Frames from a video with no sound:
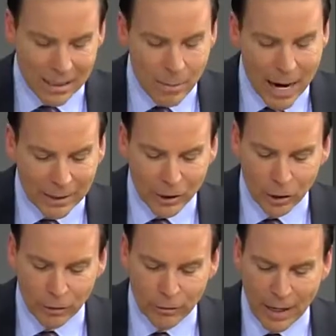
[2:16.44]
a
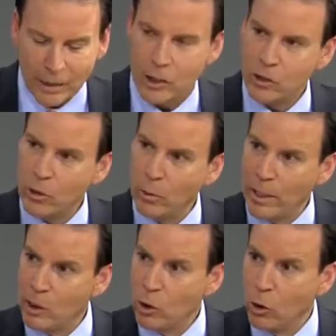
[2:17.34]
bacterial infection. So
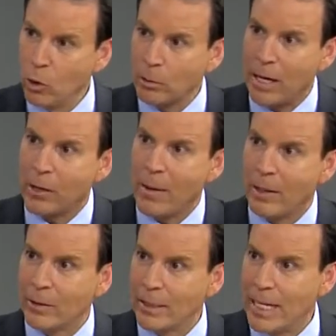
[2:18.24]
what, you go around the
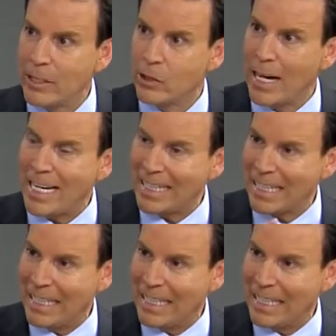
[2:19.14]
mouth with a laser and it